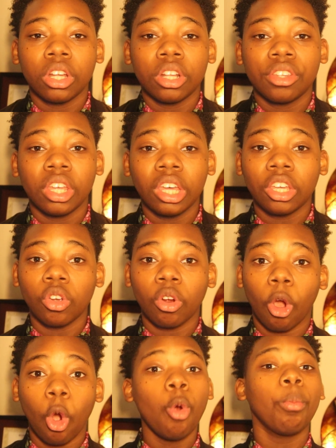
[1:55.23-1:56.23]
take
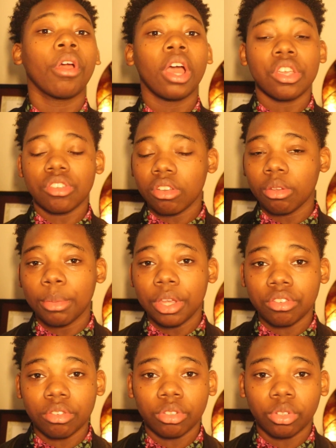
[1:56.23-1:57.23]
your own precautionary
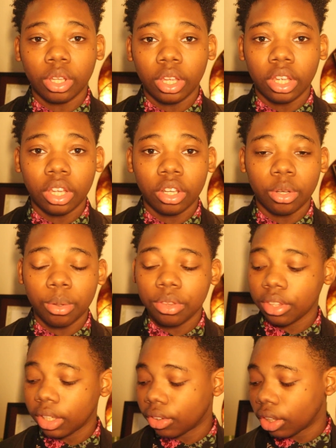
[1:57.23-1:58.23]
measures, and do the
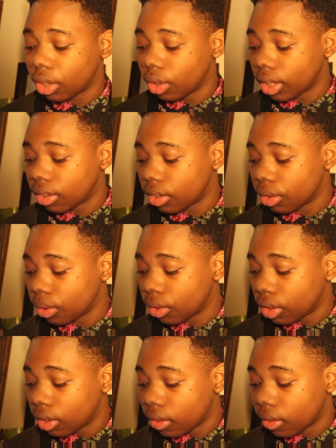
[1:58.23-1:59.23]
things that you need to do
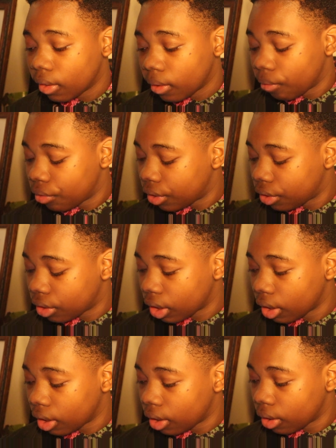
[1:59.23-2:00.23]
to
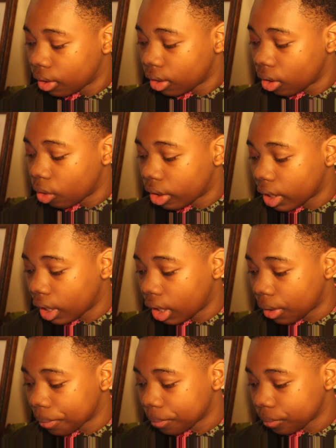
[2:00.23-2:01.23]
stay okay.